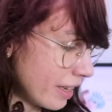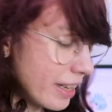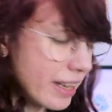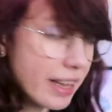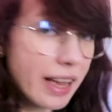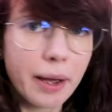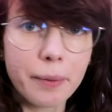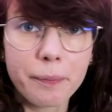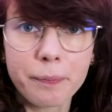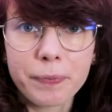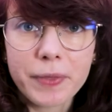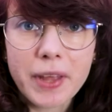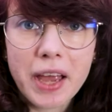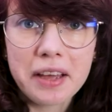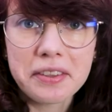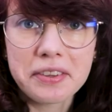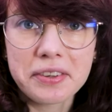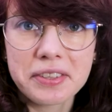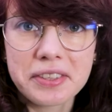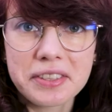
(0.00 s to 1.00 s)
yeah,
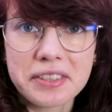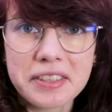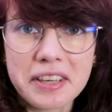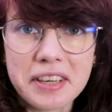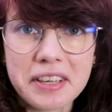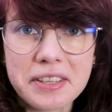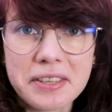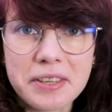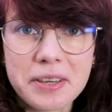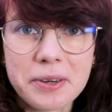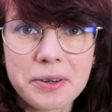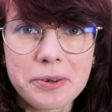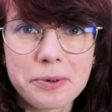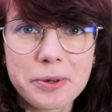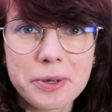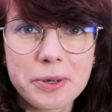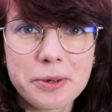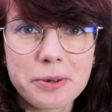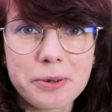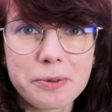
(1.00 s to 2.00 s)
other than that,
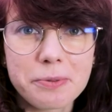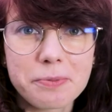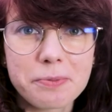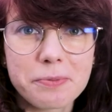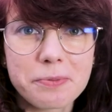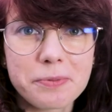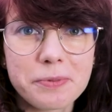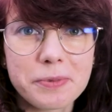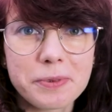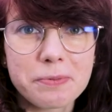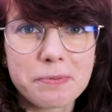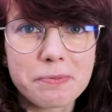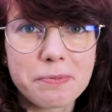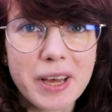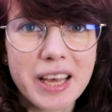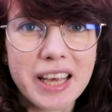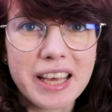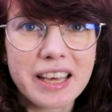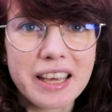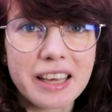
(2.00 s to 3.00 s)
we'll
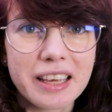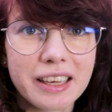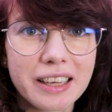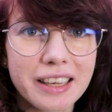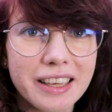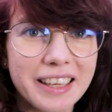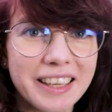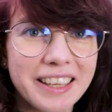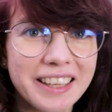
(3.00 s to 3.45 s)
make a...